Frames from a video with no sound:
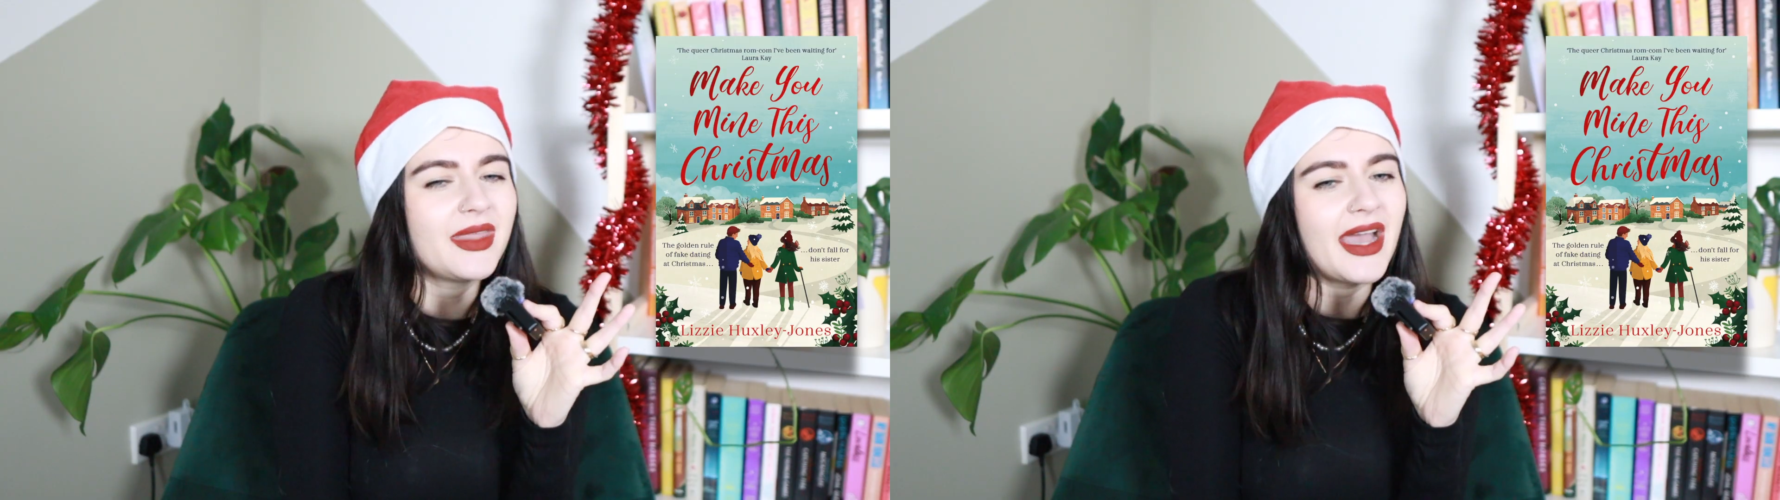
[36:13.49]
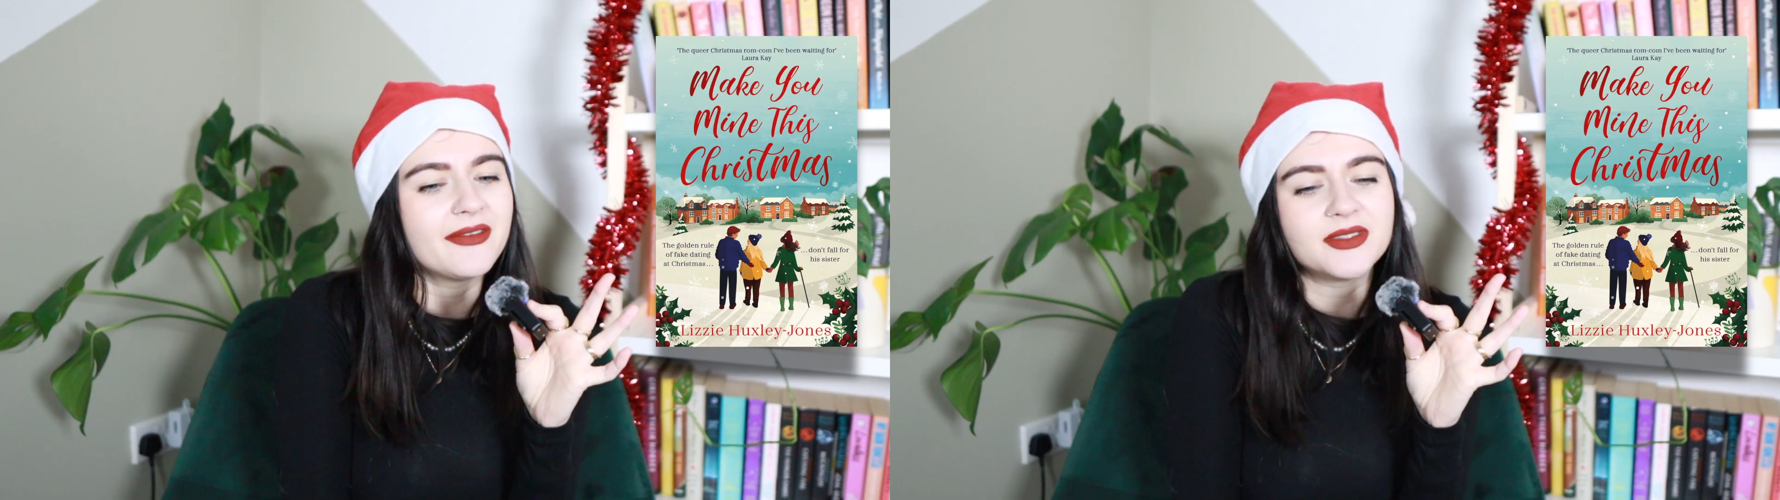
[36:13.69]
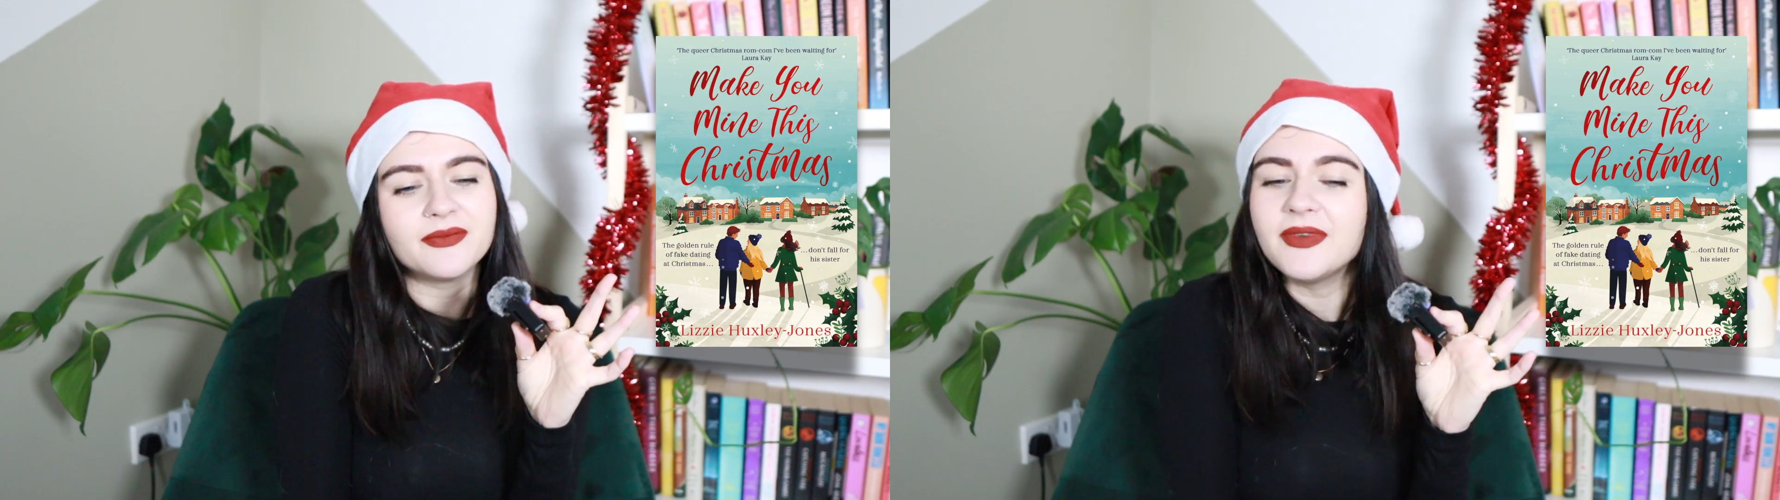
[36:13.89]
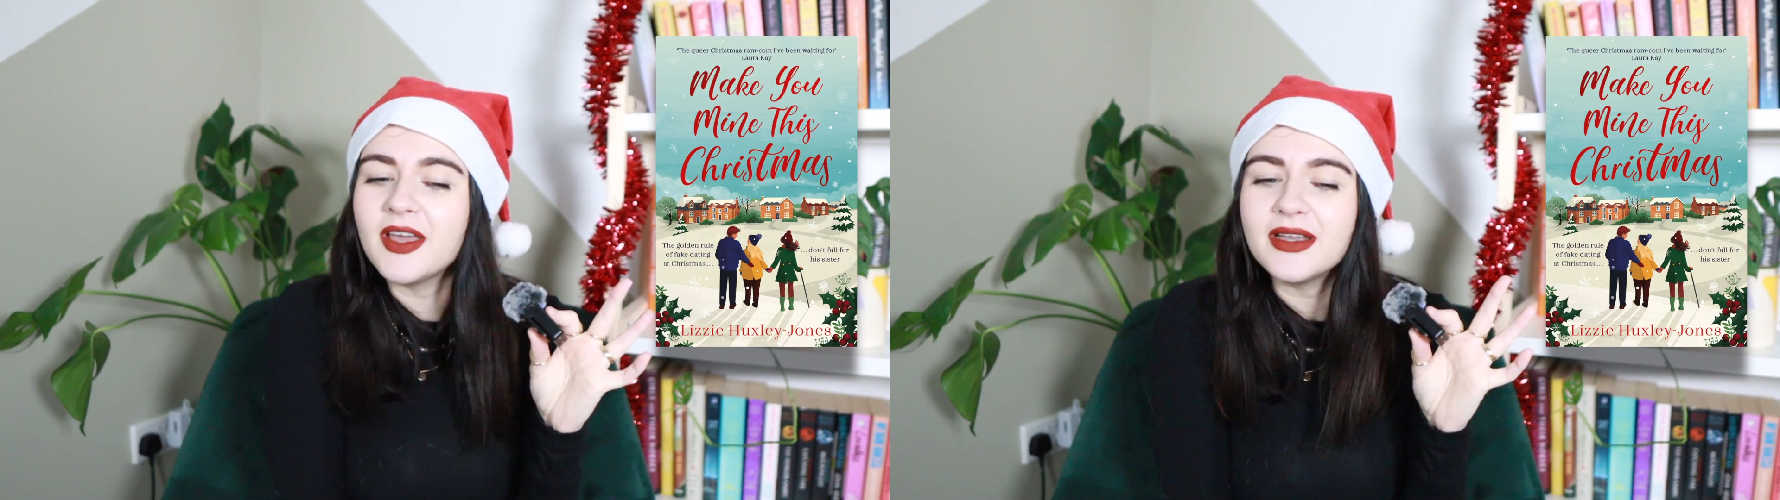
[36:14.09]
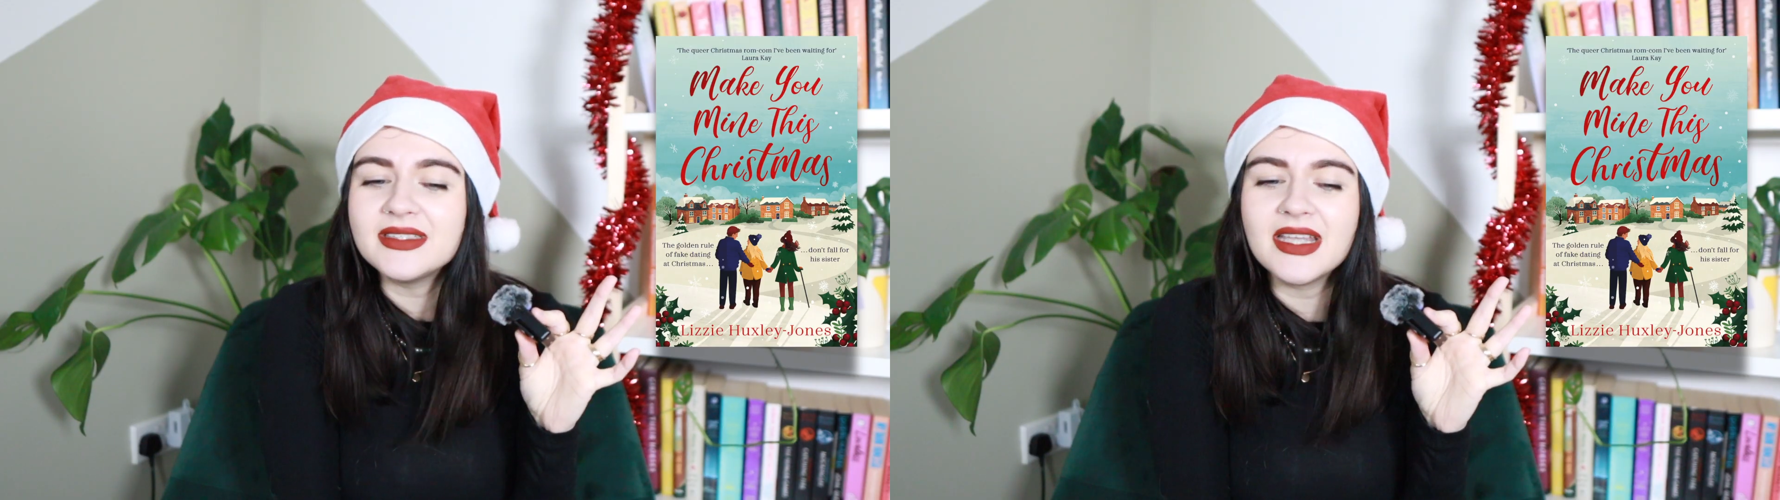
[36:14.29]
They have some
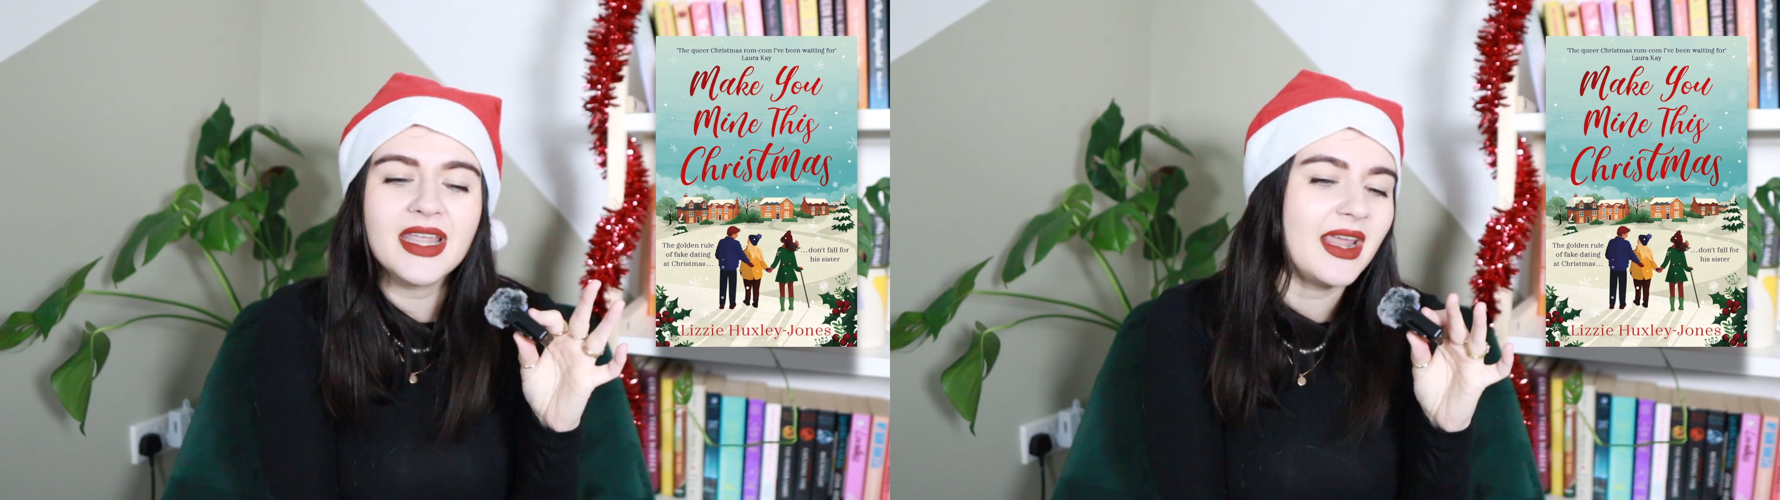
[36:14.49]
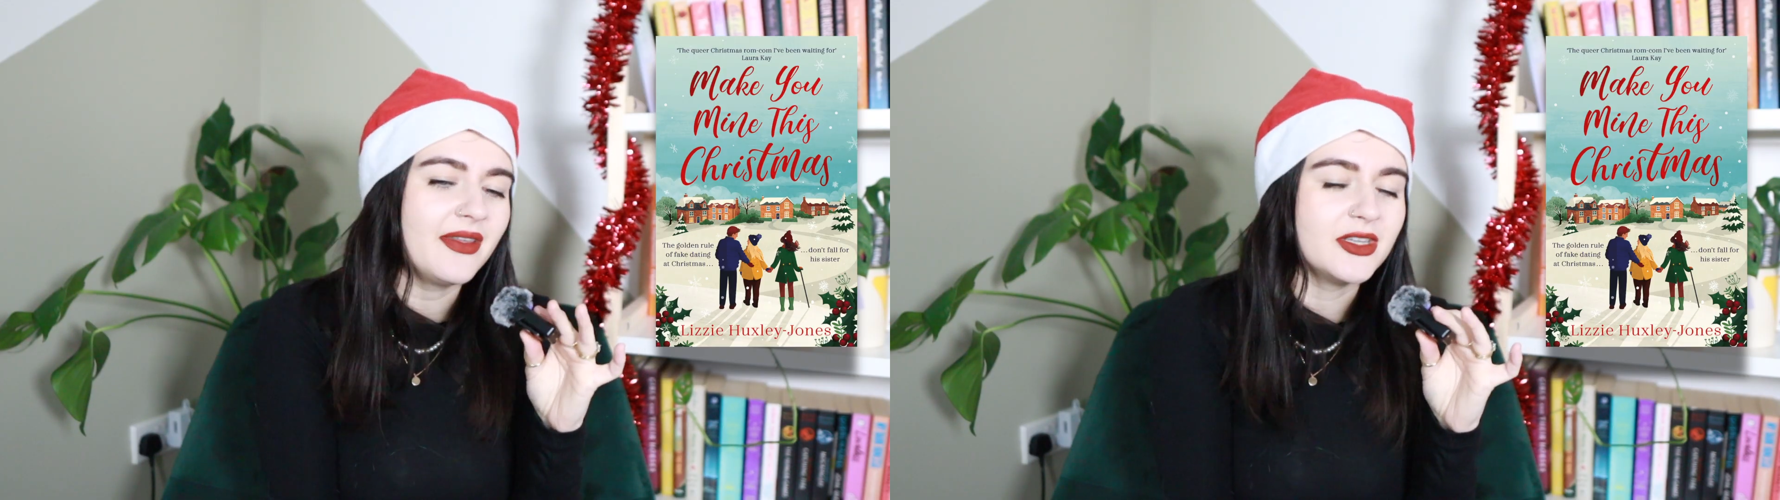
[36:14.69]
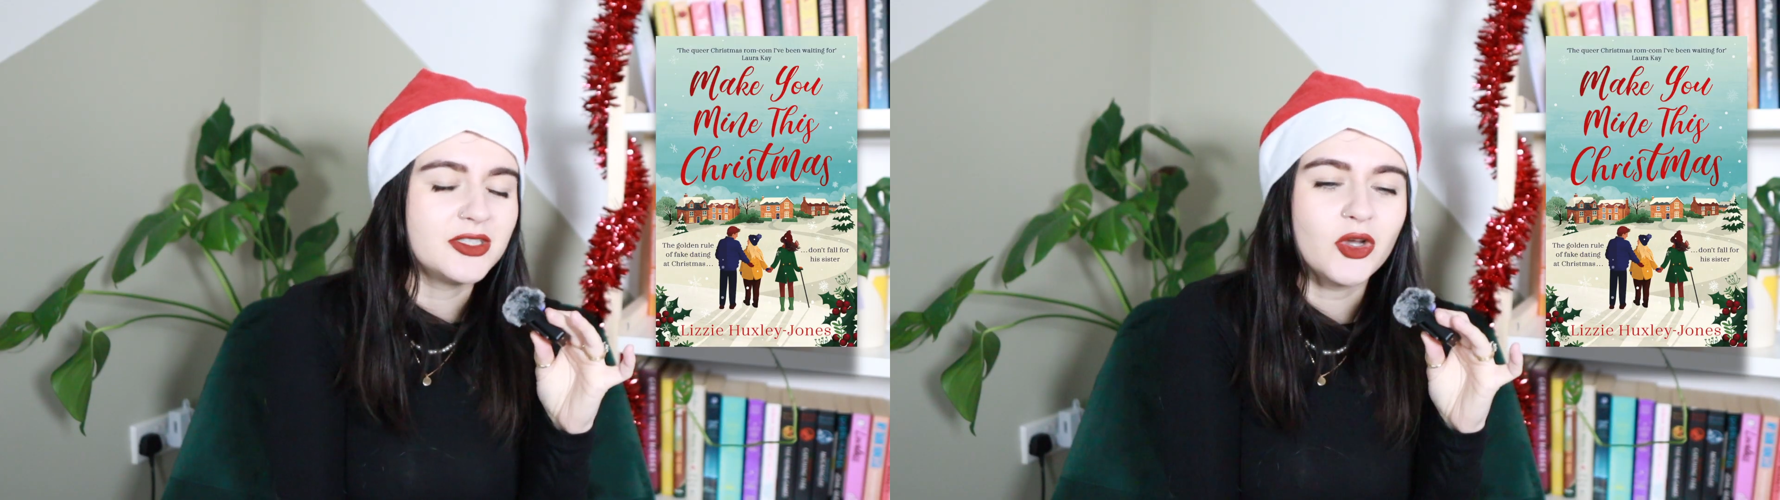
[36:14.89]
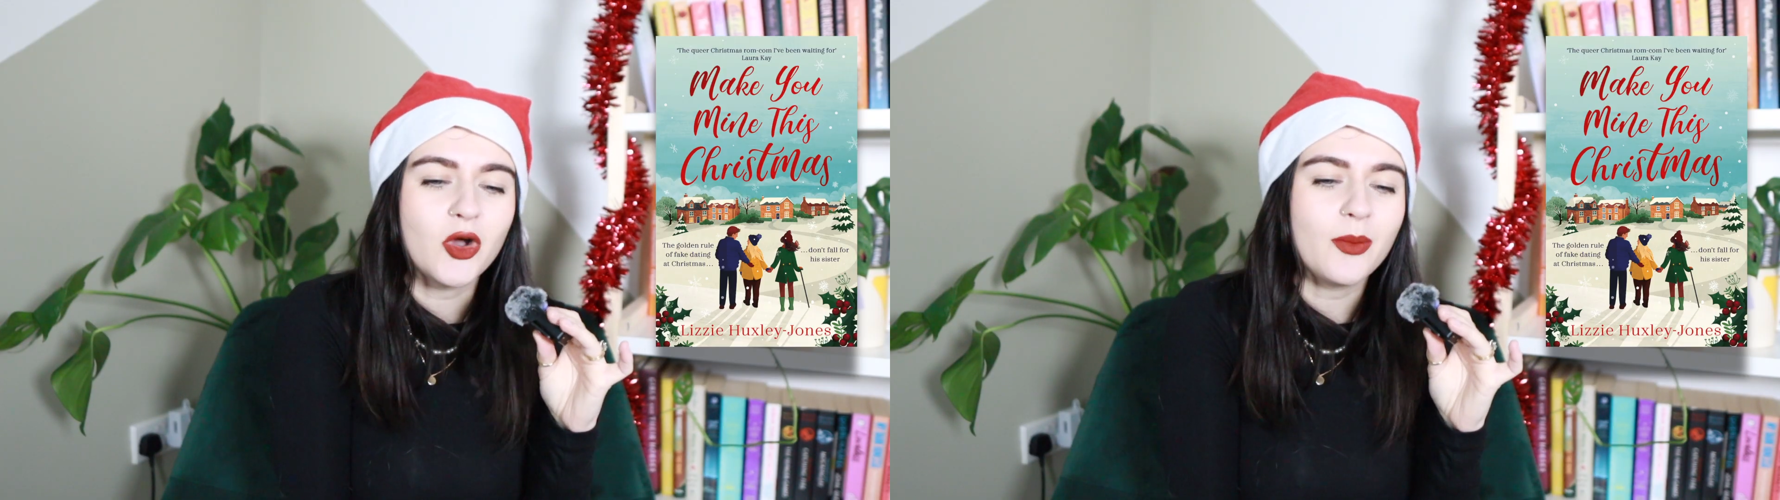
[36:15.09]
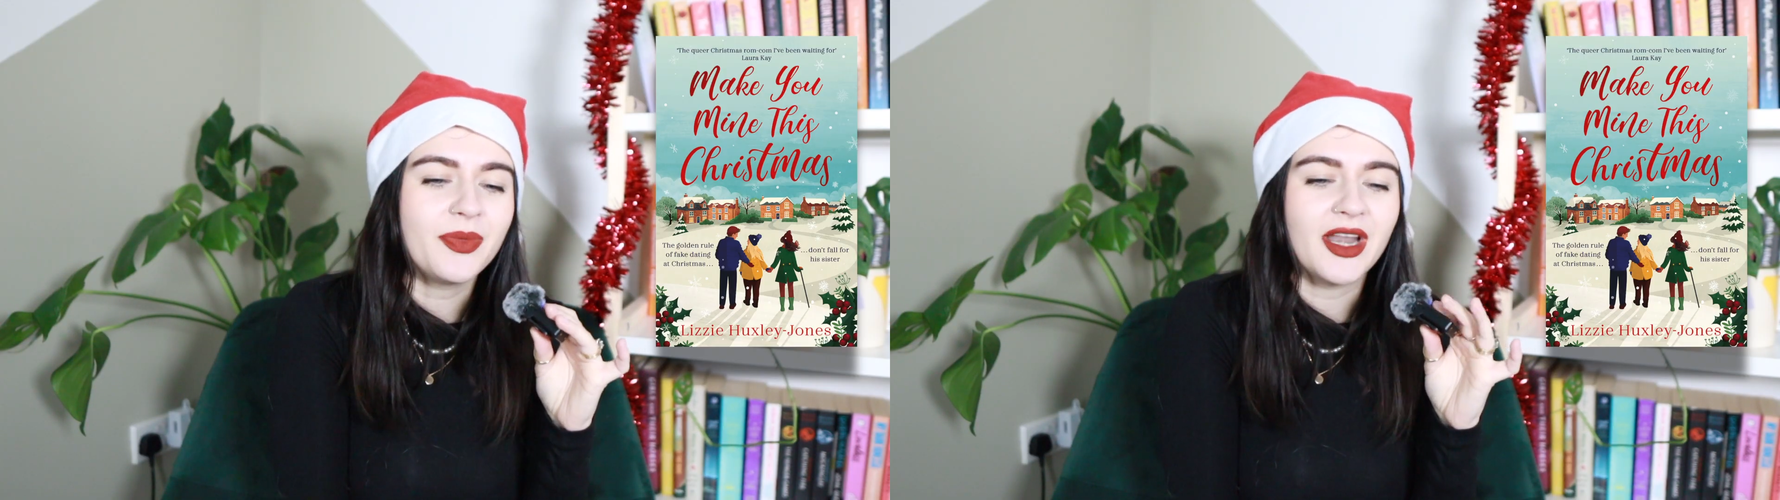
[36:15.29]
flirting in the shop.